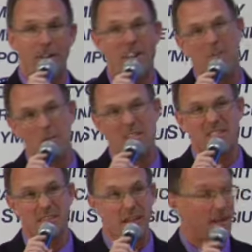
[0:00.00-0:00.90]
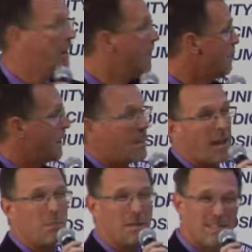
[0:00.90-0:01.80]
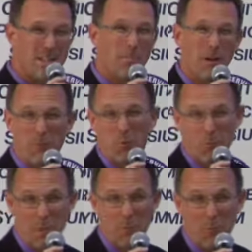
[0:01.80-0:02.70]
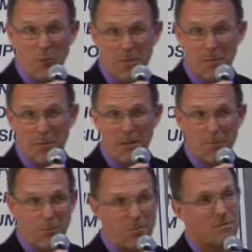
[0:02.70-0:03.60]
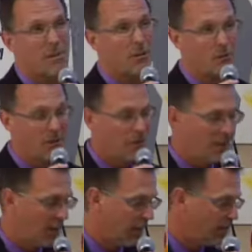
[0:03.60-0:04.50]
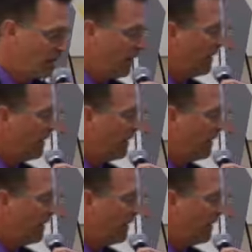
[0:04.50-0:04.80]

I think I'm going to be sick. But I think I've been seen by 4 people walking up to that point, so I couldn't call in.